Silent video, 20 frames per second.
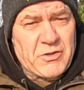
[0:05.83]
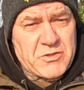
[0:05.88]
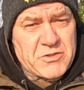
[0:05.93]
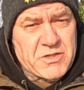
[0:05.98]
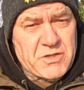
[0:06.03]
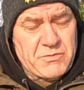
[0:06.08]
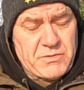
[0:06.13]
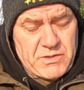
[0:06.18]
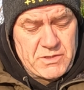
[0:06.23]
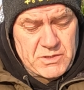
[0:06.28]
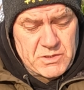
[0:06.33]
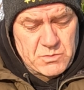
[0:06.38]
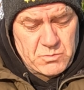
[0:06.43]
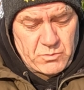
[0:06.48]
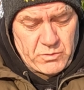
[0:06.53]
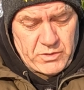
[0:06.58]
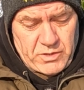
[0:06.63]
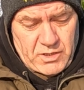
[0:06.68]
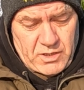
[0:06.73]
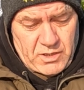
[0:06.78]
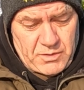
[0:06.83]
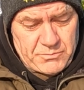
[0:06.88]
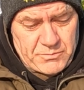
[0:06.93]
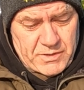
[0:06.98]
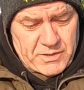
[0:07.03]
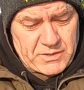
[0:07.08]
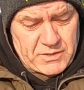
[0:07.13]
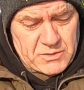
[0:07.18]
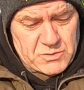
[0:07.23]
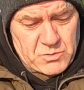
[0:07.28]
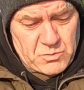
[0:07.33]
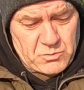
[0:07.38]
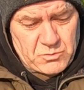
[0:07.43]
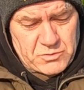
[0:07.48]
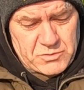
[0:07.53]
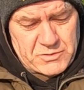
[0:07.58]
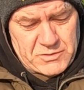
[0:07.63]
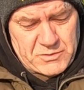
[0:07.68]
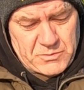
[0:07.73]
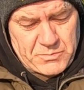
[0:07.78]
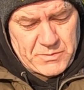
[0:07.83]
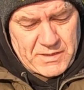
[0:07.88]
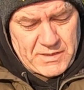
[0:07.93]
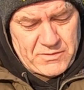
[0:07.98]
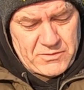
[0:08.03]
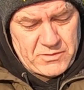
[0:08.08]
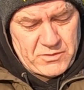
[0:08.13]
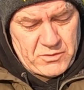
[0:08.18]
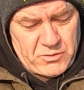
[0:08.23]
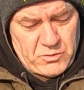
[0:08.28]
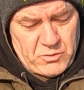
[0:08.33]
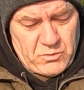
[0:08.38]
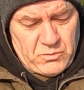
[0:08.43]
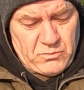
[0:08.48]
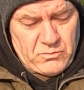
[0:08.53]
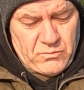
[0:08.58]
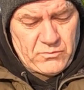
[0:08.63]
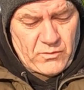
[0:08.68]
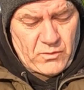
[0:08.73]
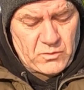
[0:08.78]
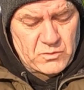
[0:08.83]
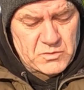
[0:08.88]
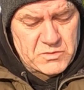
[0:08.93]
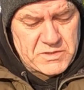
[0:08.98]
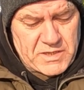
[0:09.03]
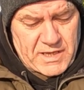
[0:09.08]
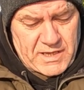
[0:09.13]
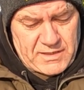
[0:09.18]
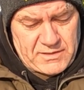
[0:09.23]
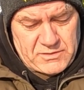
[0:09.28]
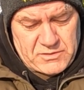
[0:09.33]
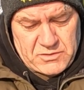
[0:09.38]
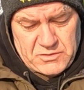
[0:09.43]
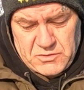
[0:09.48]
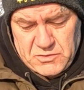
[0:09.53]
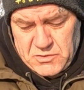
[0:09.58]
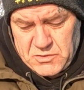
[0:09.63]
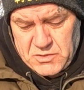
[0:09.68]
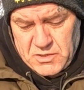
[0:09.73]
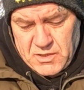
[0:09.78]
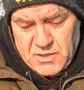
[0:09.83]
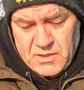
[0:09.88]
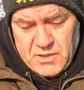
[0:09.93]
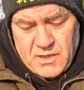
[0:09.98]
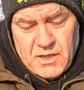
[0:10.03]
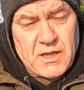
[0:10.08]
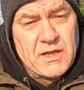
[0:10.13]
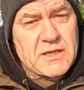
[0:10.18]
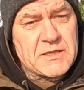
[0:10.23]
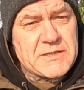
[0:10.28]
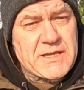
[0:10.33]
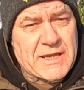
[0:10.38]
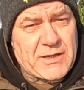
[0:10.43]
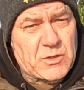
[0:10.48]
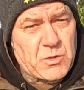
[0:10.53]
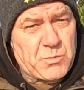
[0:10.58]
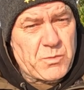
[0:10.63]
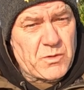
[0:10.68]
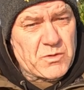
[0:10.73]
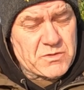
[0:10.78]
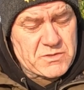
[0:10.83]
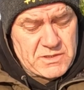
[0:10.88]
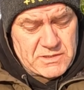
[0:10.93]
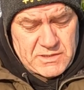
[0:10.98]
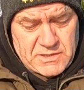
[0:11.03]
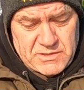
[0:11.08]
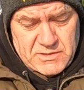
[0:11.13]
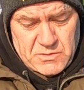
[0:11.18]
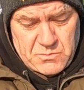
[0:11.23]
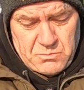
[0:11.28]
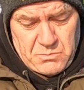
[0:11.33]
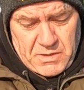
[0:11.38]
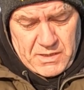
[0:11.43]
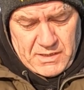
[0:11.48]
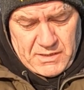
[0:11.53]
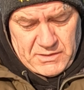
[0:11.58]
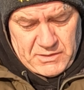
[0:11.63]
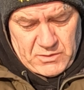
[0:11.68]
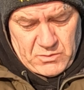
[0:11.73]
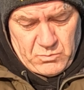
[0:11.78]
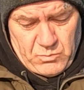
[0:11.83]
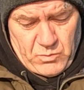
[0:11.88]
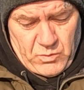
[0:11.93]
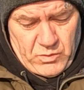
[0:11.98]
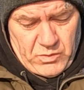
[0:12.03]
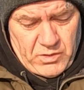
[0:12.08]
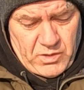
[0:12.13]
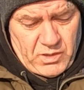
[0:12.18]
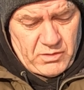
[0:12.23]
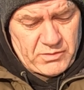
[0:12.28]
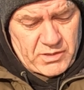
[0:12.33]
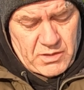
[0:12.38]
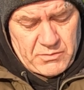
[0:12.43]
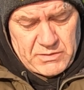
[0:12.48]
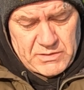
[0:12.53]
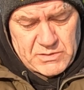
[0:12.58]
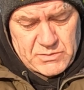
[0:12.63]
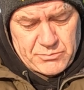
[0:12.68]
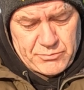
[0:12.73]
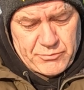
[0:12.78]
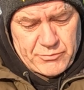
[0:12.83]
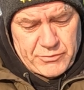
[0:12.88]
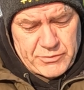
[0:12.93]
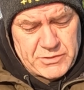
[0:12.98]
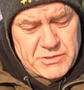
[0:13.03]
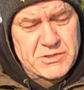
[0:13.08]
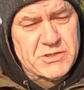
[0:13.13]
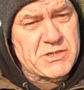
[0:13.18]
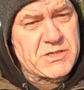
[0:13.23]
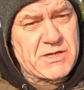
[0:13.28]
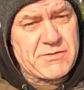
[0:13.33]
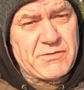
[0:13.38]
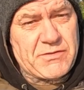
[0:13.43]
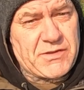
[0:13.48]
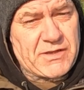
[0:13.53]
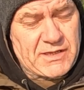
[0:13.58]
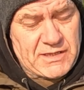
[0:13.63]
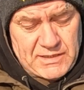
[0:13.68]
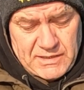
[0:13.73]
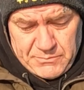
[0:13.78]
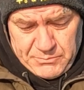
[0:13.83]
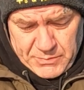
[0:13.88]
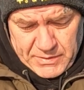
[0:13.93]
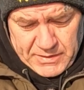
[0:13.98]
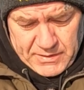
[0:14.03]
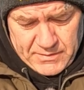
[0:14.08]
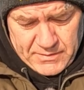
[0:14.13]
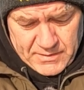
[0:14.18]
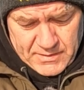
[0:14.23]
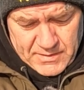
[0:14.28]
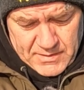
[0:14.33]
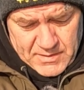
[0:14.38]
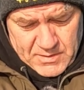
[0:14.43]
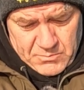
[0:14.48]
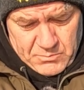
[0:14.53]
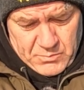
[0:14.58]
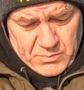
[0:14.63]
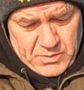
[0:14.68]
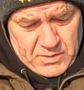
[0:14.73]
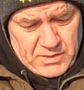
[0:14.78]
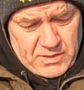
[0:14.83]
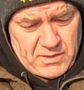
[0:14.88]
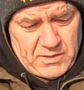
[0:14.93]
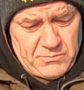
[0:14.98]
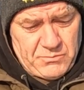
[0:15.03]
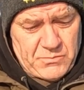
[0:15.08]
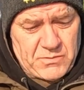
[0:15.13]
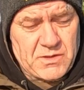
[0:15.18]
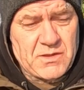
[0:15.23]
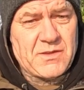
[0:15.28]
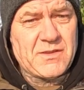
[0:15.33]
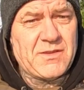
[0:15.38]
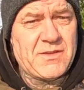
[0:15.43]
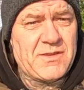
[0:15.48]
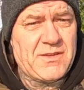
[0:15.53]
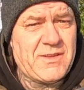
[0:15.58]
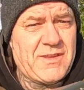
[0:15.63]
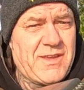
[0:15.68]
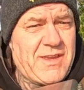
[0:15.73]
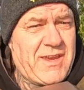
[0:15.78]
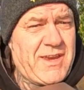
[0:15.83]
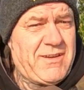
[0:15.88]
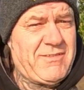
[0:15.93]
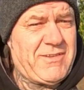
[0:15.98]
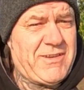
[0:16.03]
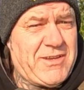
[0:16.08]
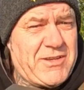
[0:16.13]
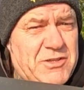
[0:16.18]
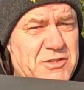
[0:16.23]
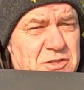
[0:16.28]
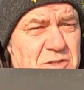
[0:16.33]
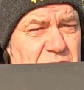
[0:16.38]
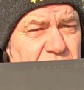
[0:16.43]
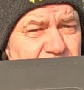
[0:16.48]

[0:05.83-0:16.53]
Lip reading: so in this one I'm going to talk to you about the new Fox Edges tackle box. This is the medium one. I'll go into process and everything in a bit, but here it is.